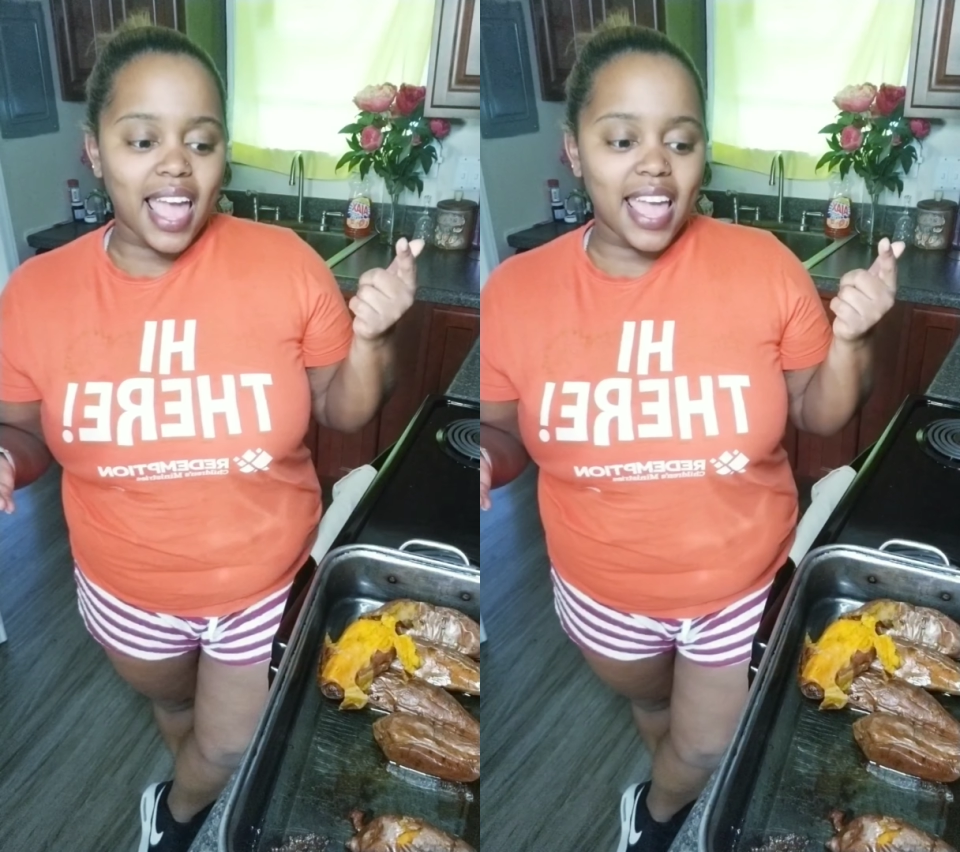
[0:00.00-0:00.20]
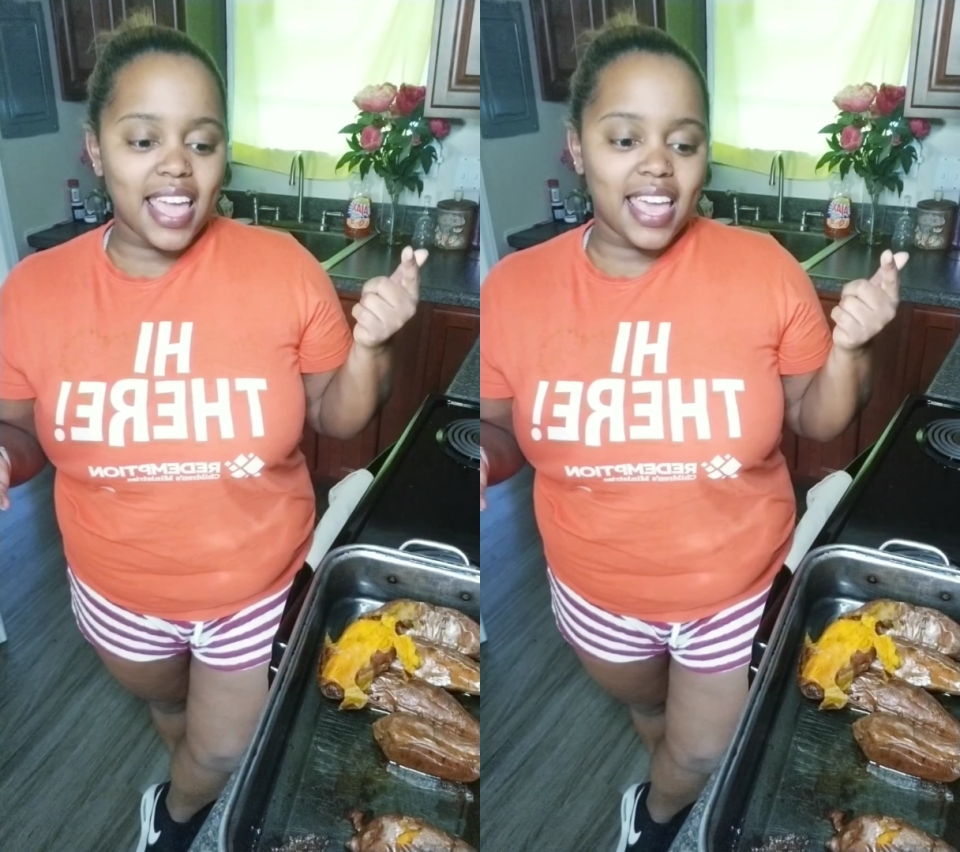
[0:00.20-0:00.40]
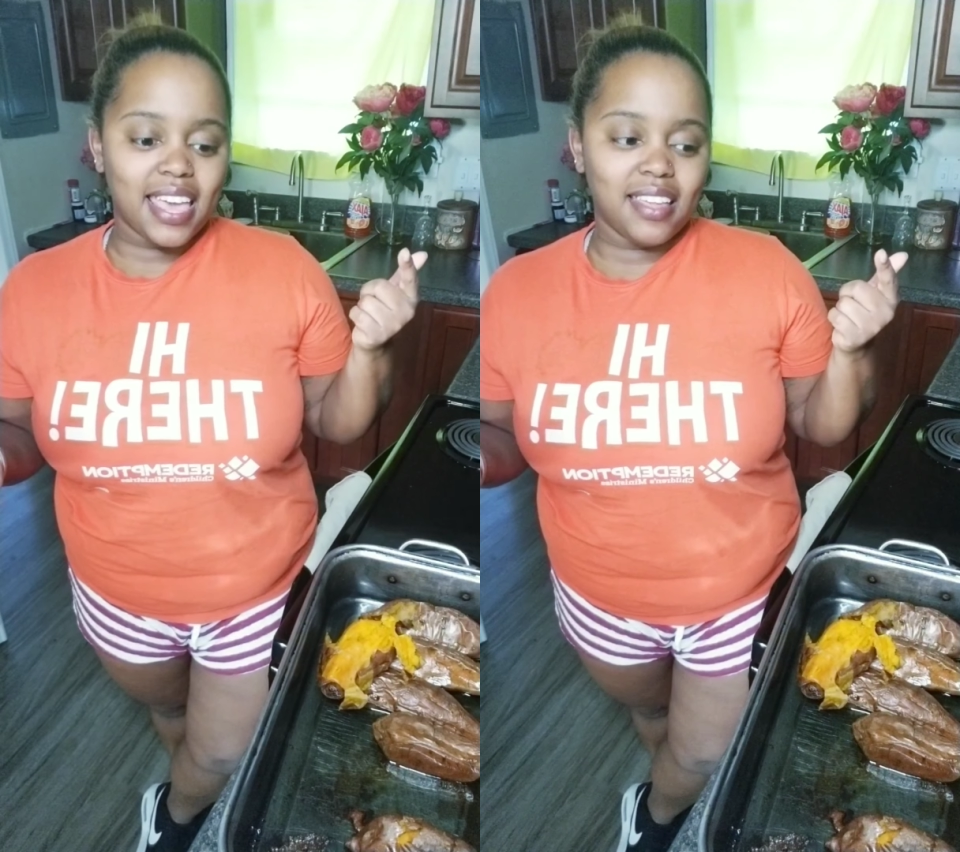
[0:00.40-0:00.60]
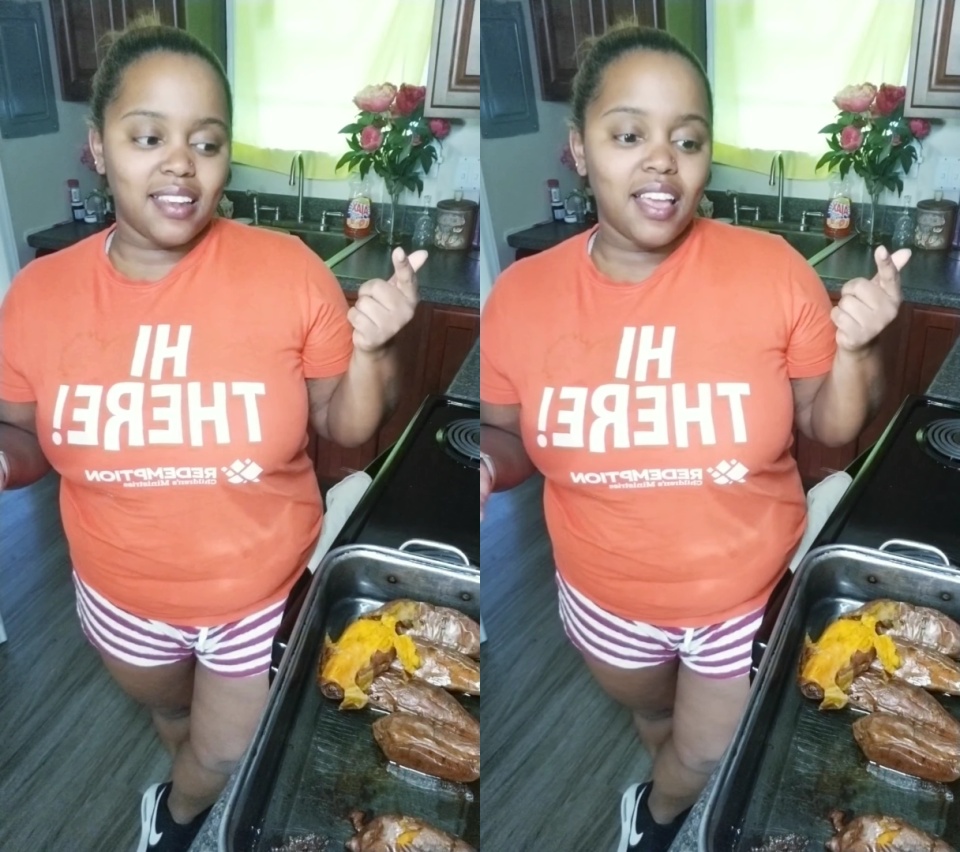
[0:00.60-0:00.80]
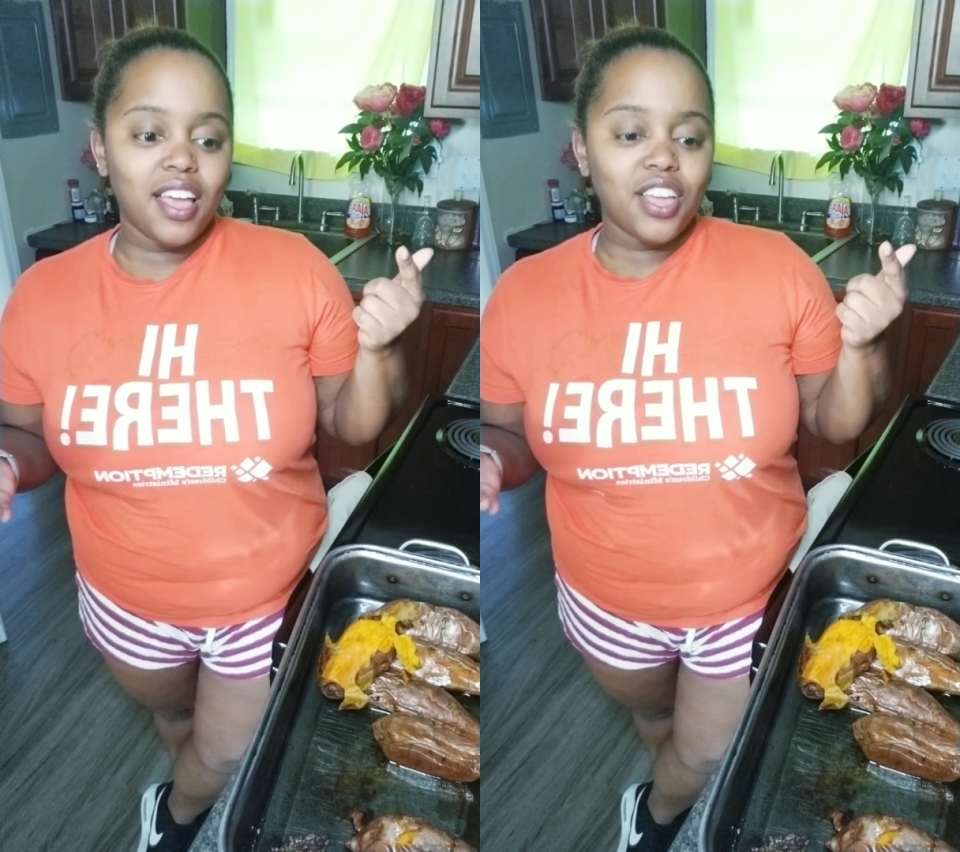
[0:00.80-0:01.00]
and
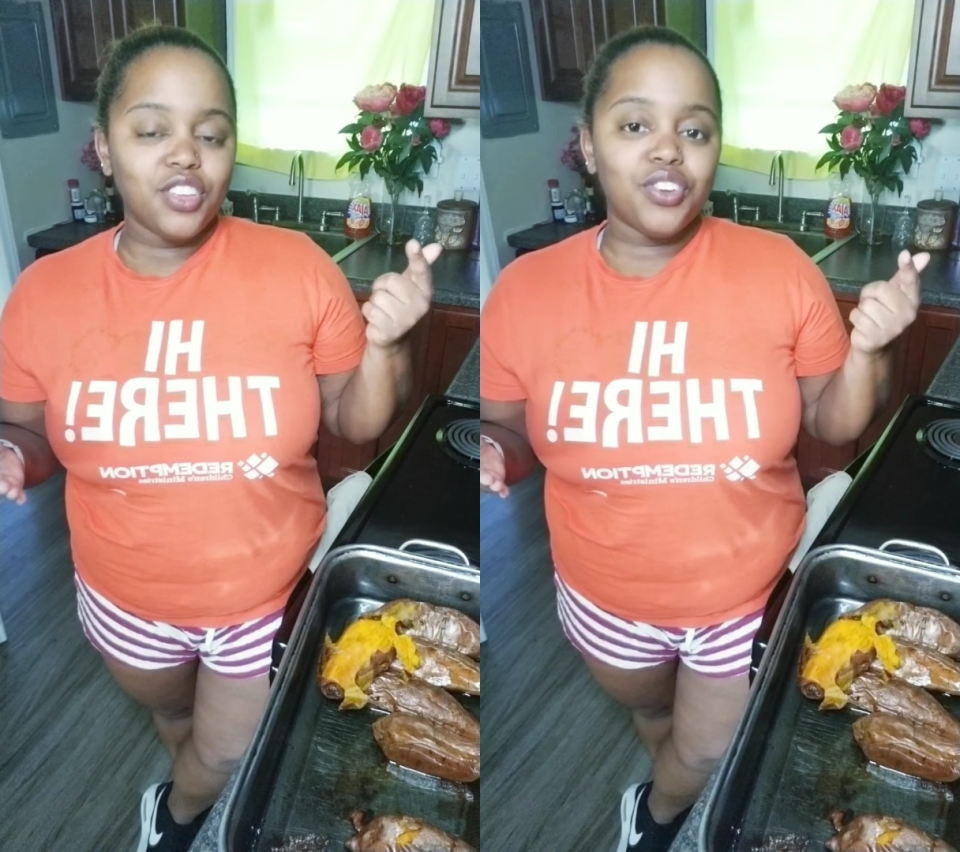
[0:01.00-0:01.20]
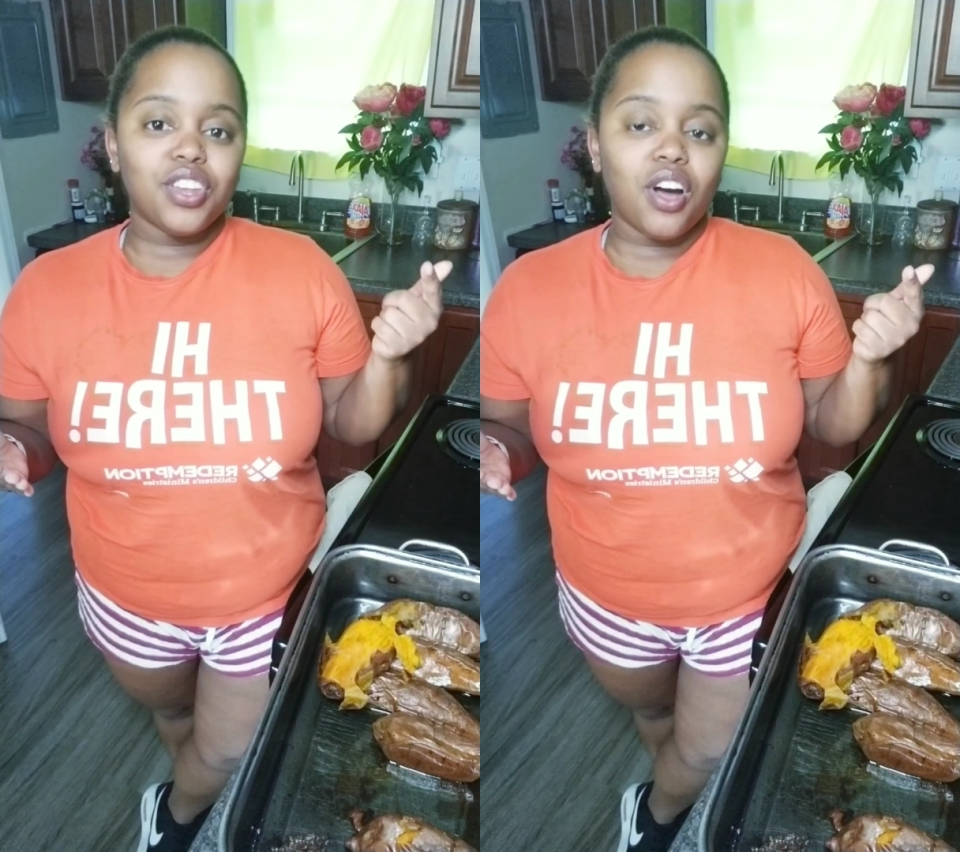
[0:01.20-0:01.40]
you can